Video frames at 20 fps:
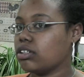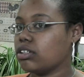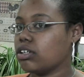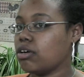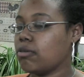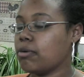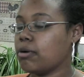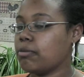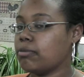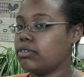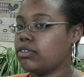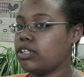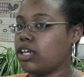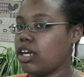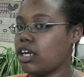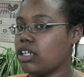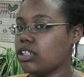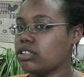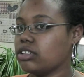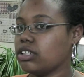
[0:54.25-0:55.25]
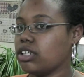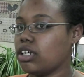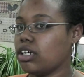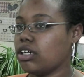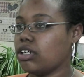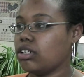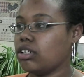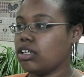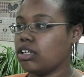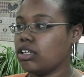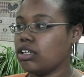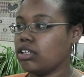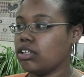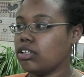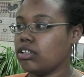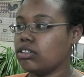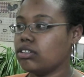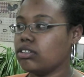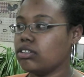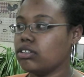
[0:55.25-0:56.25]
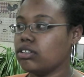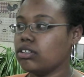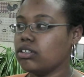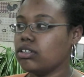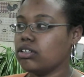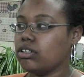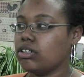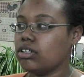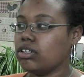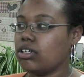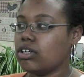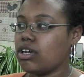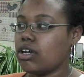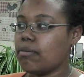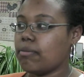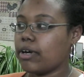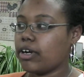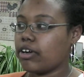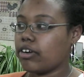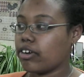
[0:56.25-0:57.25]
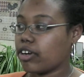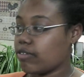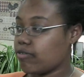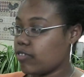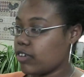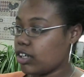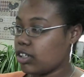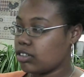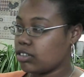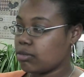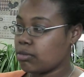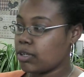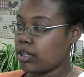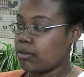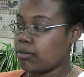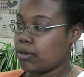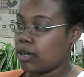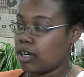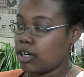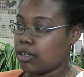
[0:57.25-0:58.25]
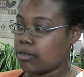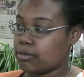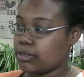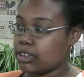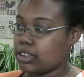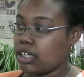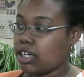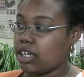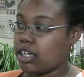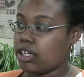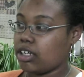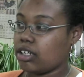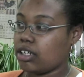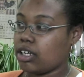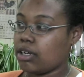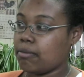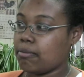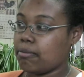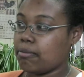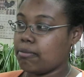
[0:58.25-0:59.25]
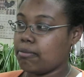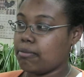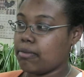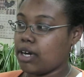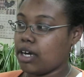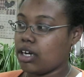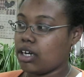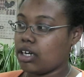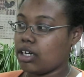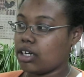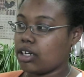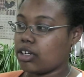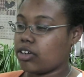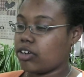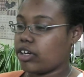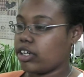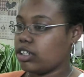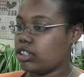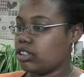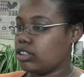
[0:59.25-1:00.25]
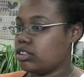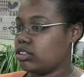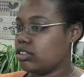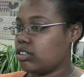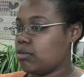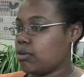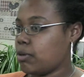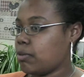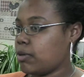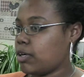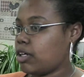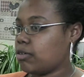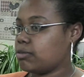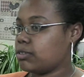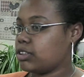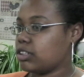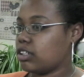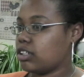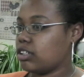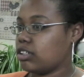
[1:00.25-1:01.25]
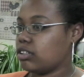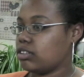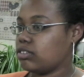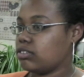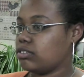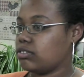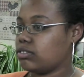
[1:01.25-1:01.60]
On my dad's side, and my grandfather on my mom's side, and my great aunt on my mom's side.